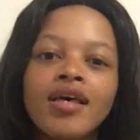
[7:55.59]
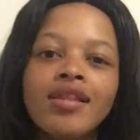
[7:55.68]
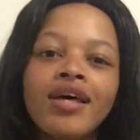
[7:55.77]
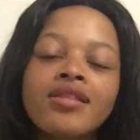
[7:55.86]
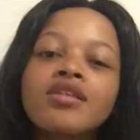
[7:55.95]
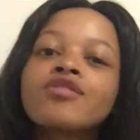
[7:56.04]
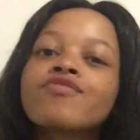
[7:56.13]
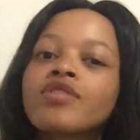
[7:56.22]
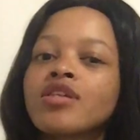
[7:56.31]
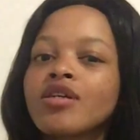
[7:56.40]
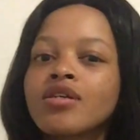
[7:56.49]
that this
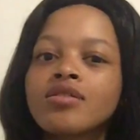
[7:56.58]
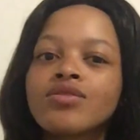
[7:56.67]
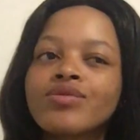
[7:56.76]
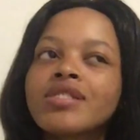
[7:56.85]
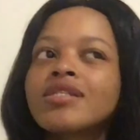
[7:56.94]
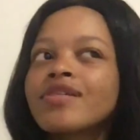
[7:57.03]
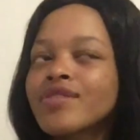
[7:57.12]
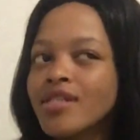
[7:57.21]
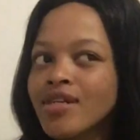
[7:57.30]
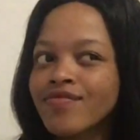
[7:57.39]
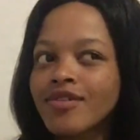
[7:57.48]
video was enough
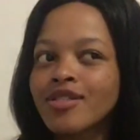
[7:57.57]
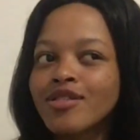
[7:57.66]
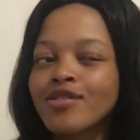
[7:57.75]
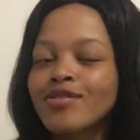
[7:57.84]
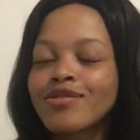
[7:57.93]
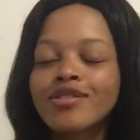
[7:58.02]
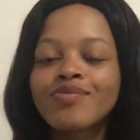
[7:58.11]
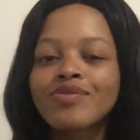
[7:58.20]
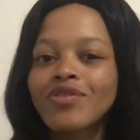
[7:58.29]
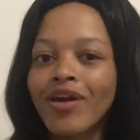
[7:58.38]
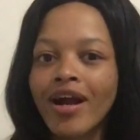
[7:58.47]
to convince you to
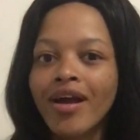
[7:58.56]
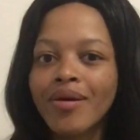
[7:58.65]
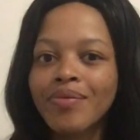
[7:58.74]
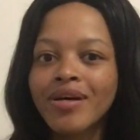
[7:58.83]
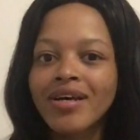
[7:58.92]
subscribe.